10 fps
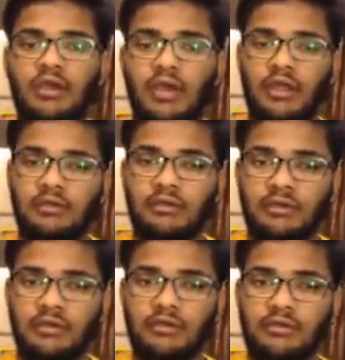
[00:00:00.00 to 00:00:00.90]
and
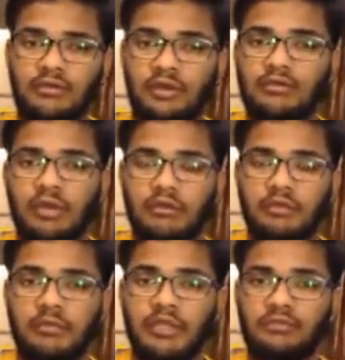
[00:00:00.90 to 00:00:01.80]
truck driver
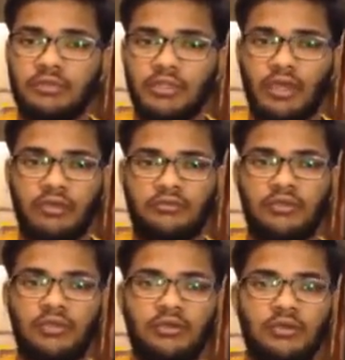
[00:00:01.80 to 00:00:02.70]
meets with an
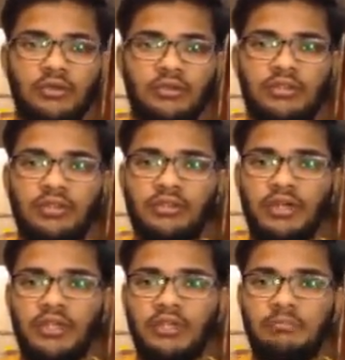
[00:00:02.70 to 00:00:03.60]
accident. These
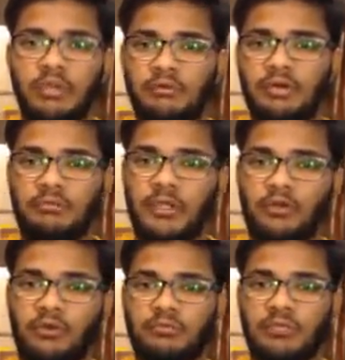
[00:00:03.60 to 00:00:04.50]
are the B1,
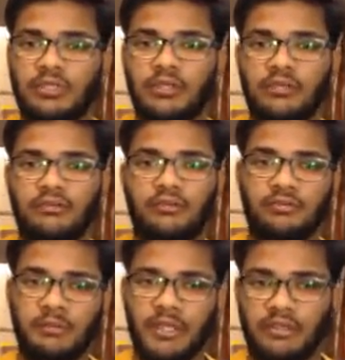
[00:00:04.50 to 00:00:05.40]
B2, B3s
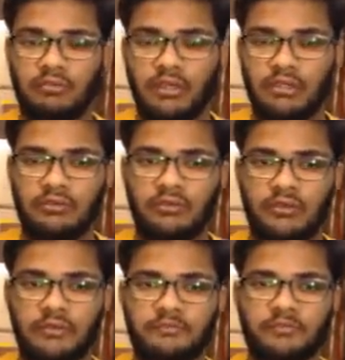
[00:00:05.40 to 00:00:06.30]
respectively.
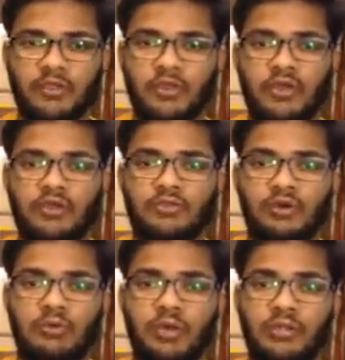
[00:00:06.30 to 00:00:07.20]

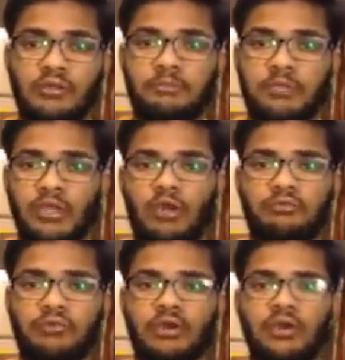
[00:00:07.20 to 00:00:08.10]
So what is the P
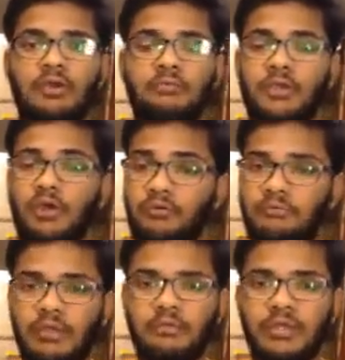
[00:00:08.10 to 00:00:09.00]
of
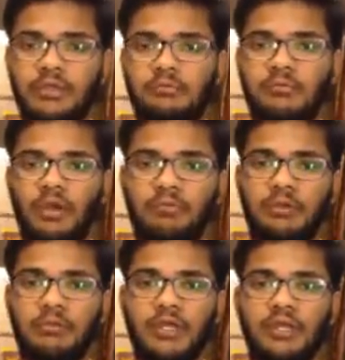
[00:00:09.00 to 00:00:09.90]
B1? P of
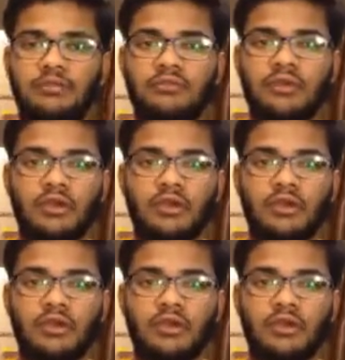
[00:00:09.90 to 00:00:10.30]
B1 is